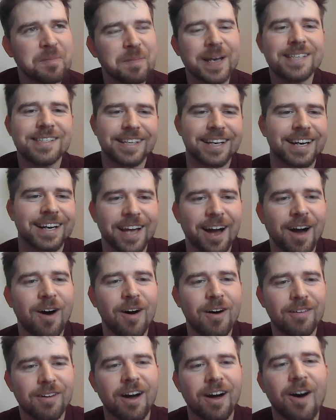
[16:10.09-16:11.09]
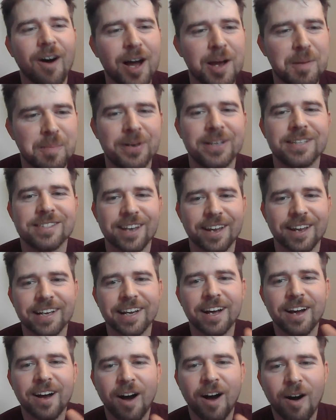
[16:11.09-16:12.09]
Basically half hybrids,
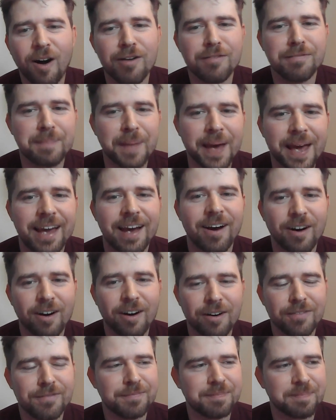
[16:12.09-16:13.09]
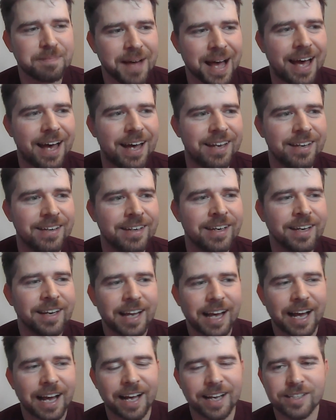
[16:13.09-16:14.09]
like half bear, half man,
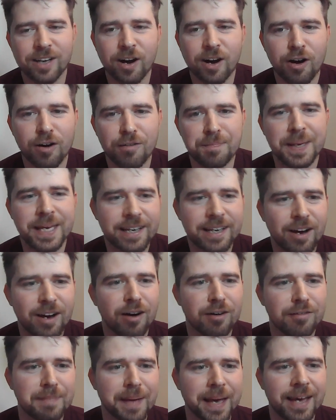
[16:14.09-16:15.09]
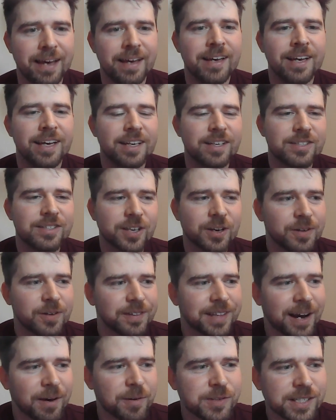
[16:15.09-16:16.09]
and half pig, half bear. So
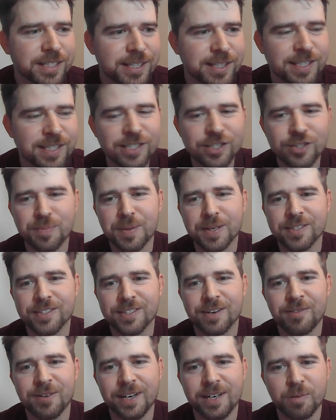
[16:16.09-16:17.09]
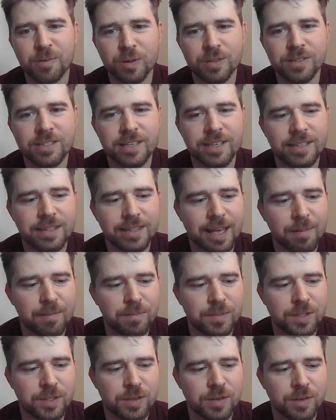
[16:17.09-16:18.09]
that was a decision because I really wanted
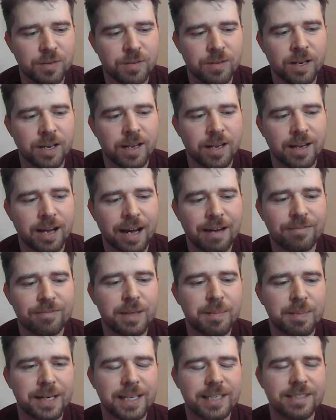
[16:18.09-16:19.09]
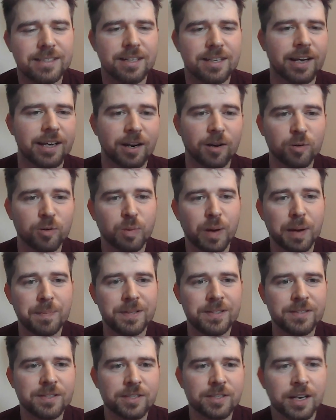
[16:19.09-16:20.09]
them to have the ability to like hold
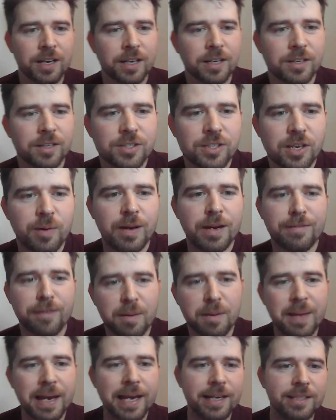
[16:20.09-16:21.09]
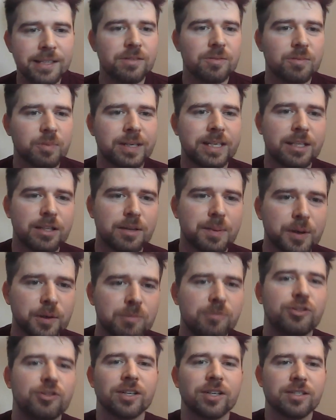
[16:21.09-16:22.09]
weapons. So if I made Winnie the
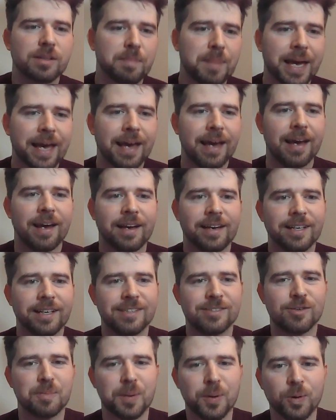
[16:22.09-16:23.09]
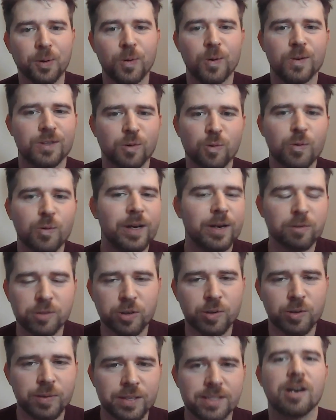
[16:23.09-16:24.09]
Pooh just a bear, he's got paws. All he'll
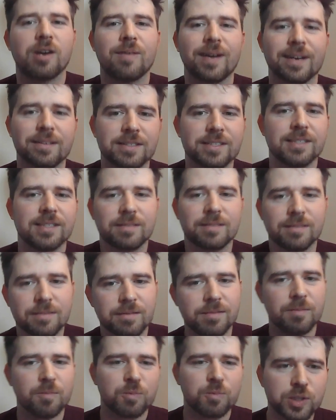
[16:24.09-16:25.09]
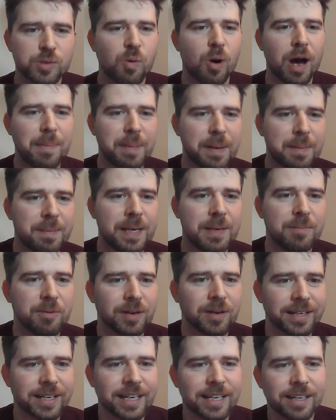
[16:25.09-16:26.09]
do is go around swiping
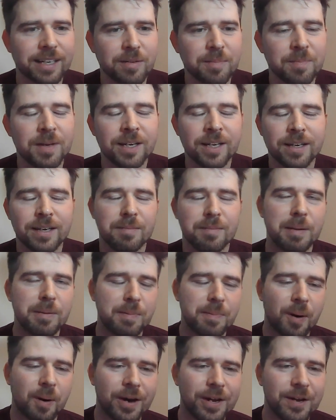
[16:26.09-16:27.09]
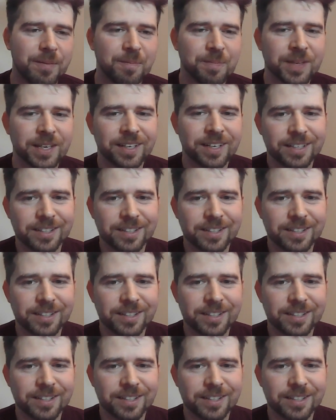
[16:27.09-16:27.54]
people and killing them, maybe biting them.